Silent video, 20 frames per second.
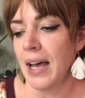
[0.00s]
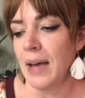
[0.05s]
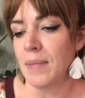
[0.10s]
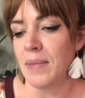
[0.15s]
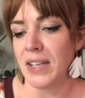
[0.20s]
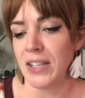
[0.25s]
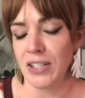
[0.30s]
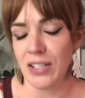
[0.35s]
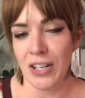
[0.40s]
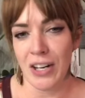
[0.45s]

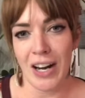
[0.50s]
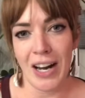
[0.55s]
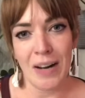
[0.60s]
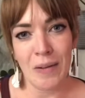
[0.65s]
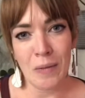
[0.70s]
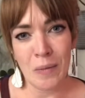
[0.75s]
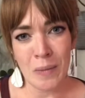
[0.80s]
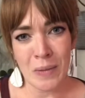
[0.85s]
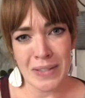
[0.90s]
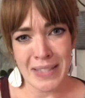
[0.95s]
This year I
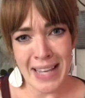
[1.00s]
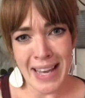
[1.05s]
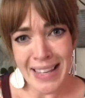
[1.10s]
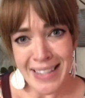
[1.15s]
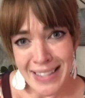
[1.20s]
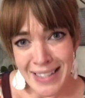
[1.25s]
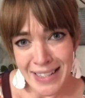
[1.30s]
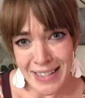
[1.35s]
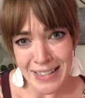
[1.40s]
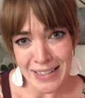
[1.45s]
was
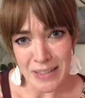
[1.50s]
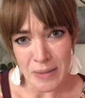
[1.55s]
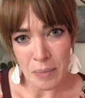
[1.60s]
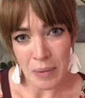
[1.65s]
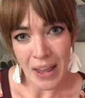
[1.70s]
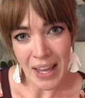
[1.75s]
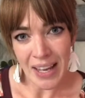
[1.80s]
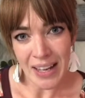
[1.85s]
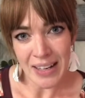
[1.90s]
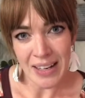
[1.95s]
hesitant to
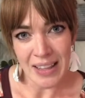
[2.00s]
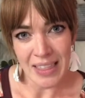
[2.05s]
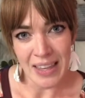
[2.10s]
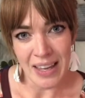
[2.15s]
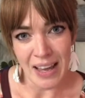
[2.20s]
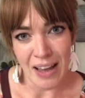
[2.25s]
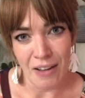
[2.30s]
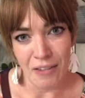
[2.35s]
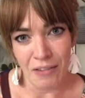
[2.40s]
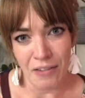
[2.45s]
plant
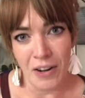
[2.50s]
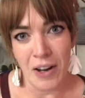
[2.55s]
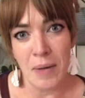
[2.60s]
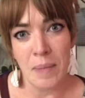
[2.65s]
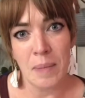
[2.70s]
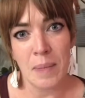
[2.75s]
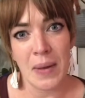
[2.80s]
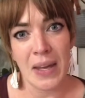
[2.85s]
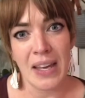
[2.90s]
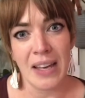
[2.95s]
anything out
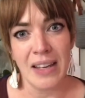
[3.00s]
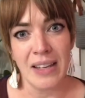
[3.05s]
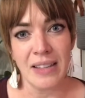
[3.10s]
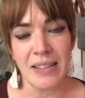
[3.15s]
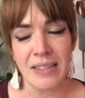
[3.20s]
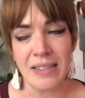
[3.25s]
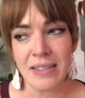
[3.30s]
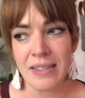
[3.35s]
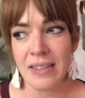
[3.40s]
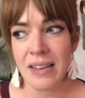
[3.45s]
front
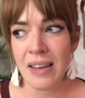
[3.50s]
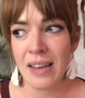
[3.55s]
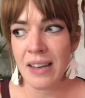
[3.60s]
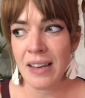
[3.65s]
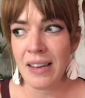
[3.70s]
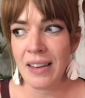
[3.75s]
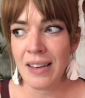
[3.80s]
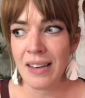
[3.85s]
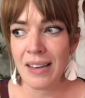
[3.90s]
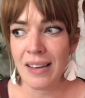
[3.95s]
because
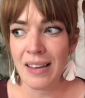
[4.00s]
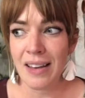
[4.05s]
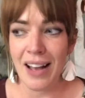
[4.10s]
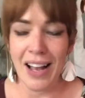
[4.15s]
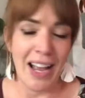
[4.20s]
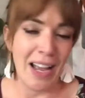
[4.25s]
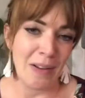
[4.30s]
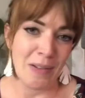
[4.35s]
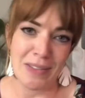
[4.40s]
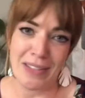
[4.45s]

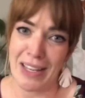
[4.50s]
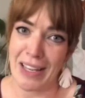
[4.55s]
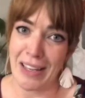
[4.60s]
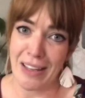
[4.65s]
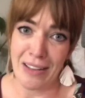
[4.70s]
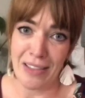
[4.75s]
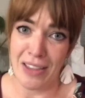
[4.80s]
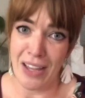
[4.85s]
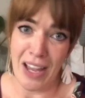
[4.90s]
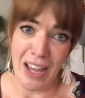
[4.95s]
I was
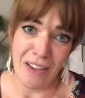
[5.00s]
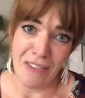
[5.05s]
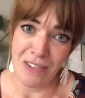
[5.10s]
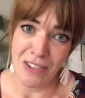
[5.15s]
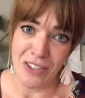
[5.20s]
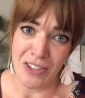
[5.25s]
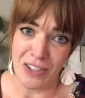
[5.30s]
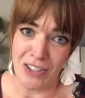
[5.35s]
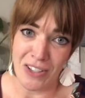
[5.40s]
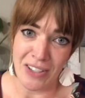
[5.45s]
like, the
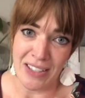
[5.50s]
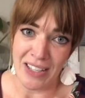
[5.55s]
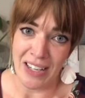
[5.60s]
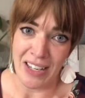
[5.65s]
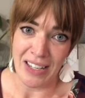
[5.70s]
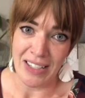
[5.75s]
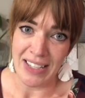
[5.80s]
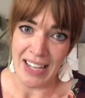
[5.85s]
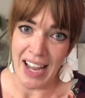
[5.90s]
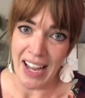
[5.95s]
aphids are just going to
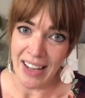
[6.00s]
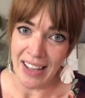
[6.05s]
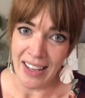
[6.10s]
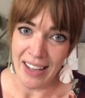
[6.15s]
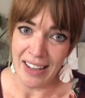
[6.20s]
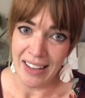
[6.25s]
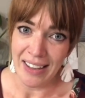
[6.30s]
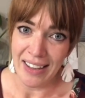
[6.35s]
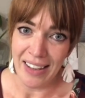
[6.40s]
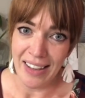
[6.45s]
attack
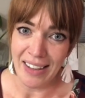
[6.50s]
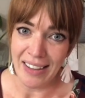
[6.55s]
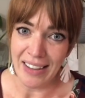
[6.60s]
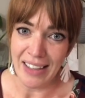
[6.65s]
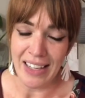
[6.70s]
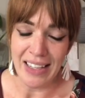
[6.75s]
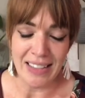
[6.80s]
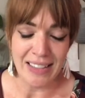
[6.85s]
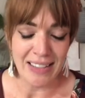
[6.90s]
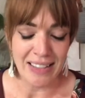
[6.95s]
it and kill
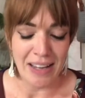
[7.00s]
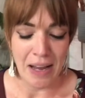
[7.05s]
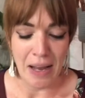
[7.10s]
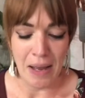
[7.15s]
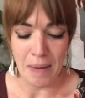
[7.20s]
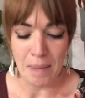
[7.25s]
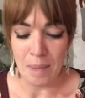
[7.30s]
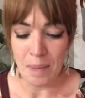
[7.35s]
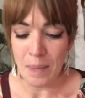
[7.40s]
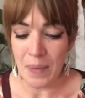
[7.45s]
it.
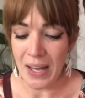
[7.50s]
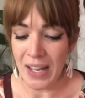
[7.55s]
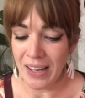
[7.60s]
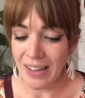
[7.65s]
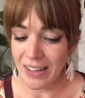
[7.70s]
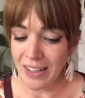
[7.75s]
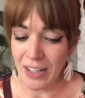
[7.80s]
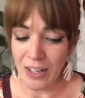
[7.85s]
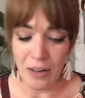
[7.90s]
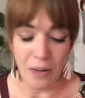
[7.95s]
But
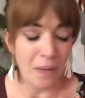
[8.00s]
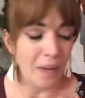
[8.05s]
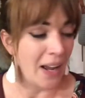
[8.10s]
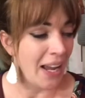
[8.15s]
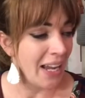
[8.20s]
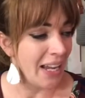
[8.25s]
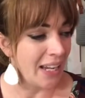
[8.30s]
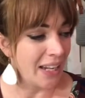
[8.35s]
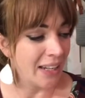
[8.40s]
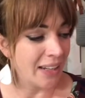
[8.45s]

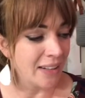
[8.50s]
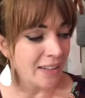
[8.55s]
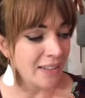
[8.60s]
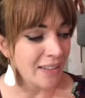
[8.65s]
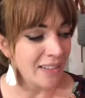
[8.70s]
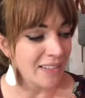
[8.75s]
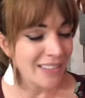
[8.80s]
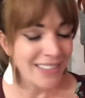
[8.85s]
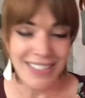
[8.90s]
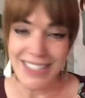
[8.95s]
I
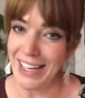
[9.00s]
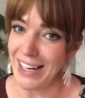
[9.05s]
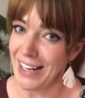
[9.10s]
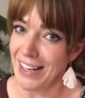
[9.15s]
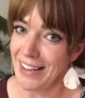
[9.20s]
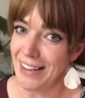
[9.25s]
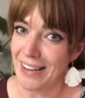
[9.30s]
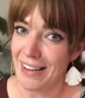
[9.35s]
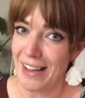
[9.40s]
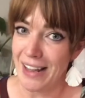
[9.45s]
did
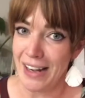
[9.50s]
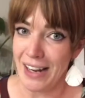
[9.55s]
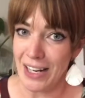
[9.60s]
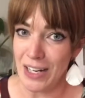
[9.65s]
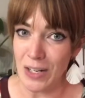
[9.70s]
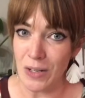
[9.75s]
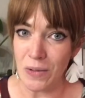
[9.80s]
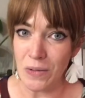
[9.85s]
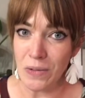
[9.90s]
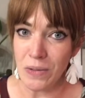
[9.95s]
it, and I
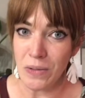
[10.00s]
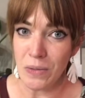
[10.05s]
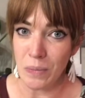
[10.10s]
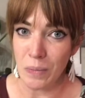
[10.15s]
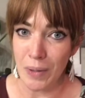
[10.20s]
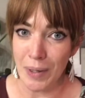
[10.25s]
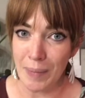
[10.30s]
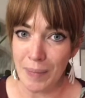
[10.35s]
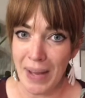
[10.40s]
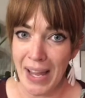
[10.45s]
used
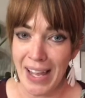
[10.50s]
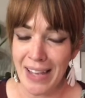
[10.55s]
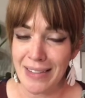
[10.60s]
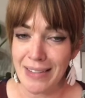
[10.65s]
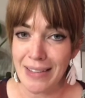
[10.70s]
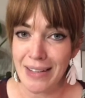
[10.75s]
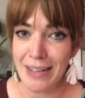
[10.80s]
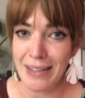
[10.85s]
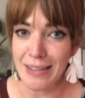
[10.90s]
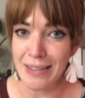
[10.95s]
worm
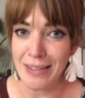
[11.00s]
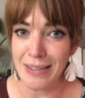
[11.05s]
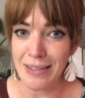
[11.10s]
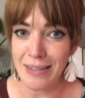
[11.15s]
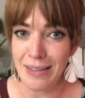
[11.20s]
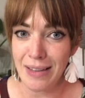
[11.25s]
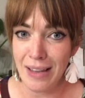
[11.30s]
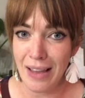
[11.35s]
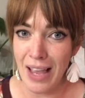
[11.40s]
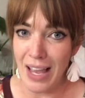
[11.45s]
castings
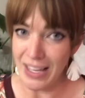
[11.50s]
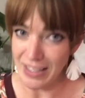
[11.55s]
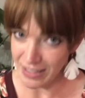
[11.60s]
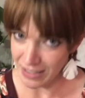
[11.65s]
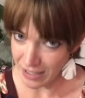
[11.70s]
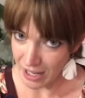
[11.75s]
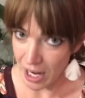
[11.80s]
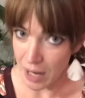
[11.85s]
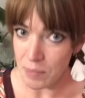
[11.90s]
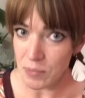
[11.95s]
as a
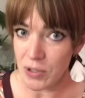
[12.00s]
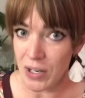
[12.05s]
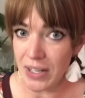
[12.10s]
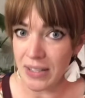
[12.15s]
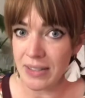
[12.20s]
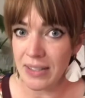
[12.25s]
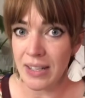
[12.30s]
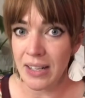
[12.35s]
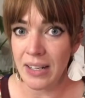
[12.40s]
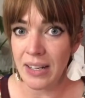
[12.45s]
top
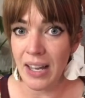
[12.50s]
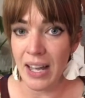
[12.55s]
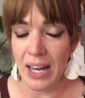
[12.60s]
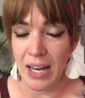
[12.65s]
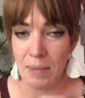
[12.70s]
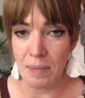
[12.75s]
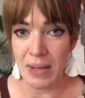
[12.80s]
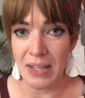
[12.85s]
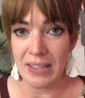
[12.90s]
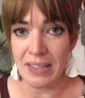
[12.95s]
dressing, and I
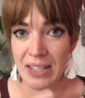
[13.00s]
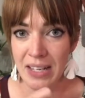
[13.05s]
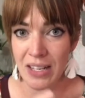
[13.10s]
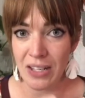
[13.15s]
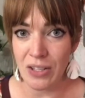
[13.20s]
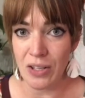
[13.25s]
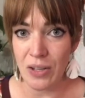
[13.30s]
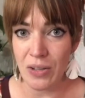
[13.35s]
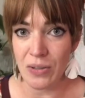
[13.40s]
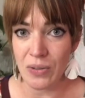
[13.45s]
mixed it
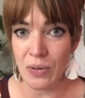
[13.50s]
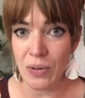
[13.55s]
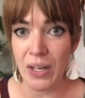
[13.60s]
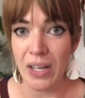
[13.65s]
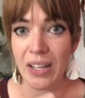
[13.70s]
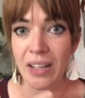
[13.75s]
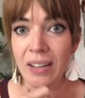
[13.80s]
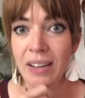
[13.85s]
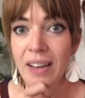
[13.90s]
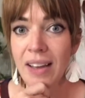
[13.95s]
into the
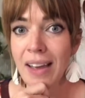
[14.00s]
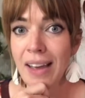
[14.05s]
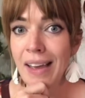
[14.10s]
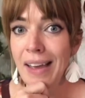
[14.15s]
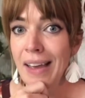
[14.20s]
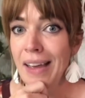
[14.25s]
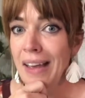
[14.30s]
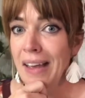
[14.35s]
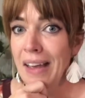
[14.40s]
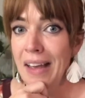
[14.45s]
soil.
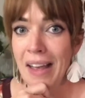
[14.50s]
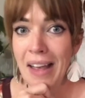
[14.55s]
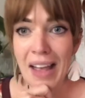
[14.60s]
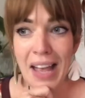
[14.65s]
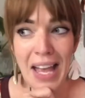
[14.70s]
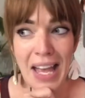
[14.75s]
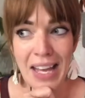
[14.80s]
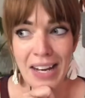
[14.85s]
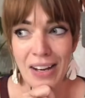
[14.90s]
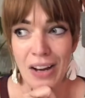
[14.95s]

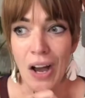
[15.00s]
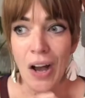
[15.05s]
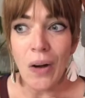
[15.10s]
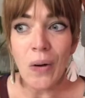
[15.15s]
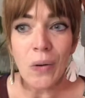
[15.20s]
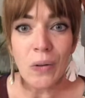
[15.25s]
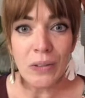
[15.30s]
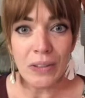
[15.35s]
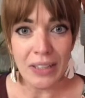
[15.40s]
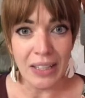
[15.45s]
And not
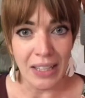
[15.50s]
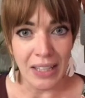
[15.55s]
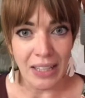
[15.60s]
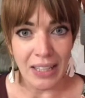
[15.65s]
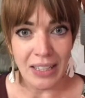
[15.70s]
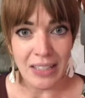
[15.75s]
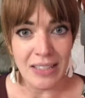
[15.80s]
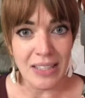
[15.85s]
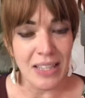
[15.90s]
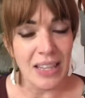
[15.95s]

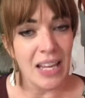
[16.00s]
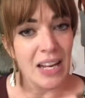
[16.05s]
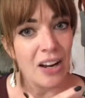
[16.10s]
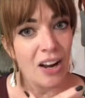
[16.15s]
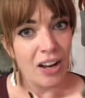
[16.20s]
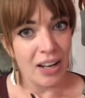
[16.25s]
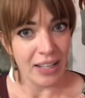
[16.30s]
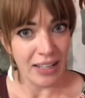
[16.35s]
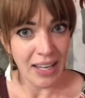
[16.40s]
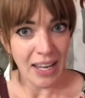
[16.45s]
only did they
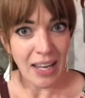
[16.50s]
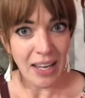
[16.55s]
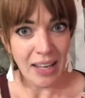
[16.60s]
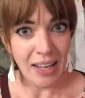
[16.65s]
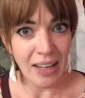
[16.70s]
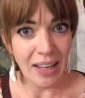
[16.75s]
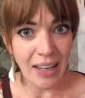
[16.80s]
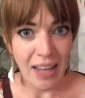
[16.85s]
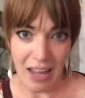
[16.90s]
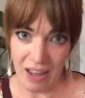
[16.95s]
not get
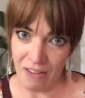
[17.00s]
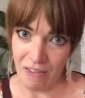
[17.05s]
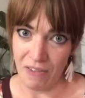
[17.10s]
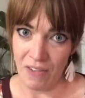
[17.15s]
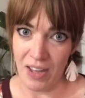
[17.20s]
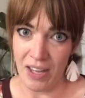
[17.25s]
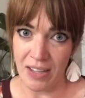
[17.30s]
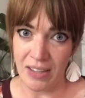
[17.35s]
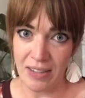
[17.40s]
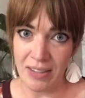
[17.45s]

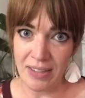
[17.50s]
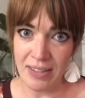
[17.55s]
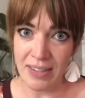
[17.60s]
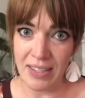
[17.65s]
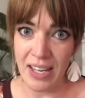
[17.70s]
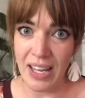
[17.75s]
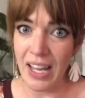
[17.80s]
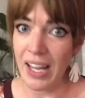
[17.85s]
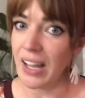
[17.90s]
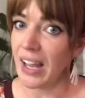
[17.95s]
aphids,
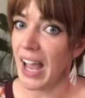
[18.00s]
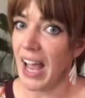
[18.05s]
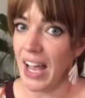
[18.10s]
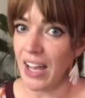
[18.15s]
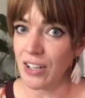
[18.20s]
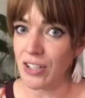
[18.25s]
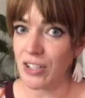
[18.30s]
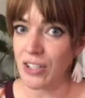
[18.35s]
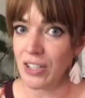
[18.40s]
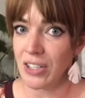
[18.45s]
it
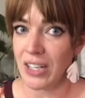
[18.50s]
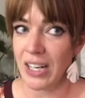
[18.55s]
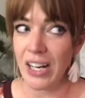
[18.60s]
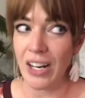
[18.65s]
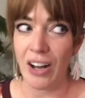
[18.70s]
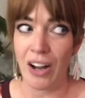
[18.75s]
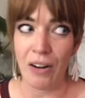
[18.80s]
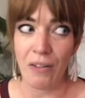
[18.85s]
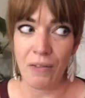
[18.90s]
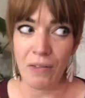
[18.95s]
actually
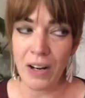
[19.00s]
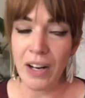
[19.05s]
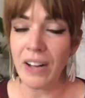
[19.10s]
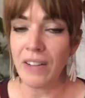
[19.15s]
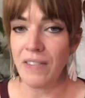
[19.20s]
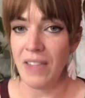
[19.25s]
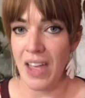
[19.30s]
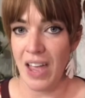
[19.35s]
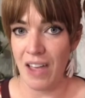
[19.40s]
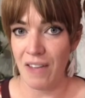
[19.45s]
got rid
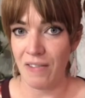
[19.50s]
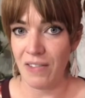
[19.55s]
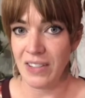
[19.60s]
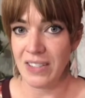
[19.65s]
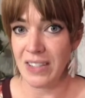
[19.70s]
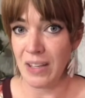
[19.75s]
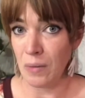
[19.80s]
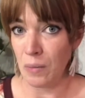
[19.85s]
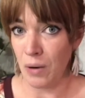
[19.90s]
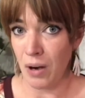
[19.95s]
of the
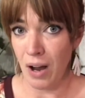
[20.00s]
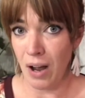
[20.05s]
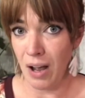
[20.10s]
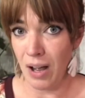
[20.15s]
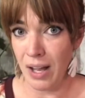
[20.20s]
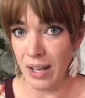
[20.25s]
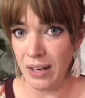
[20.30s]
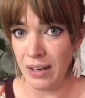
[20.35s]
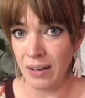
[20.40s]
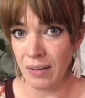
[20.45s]
aphids that were
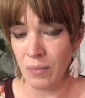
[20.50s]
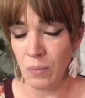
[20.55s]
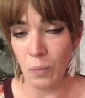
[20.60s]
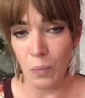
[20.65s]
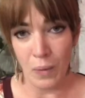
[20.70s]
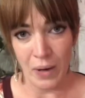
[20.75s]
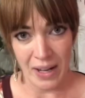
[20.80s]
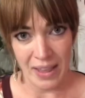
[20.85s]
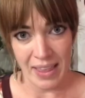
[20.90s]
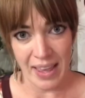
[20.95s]
on
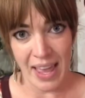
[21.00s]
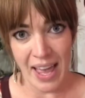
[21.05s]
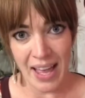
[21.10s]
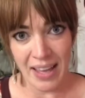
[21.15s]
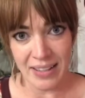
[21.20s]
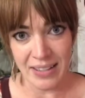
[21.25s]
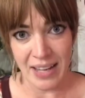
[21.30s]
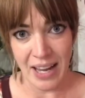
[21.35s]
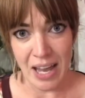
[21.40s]
one of the cacti I